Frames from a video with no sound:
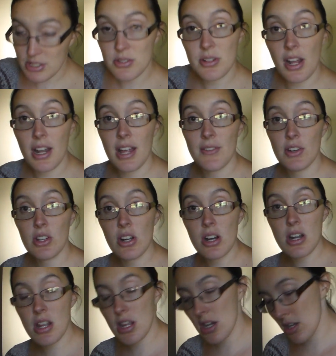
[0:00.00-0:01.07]
I do not have a
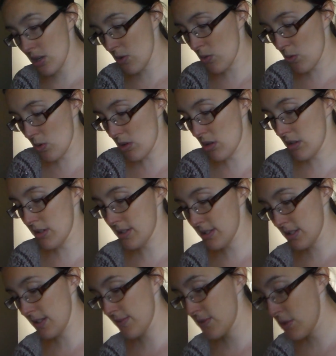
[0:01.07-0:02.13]
garden or the
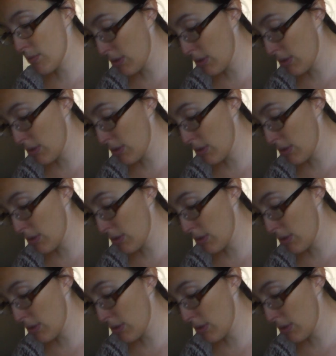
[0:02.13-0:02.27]
stuff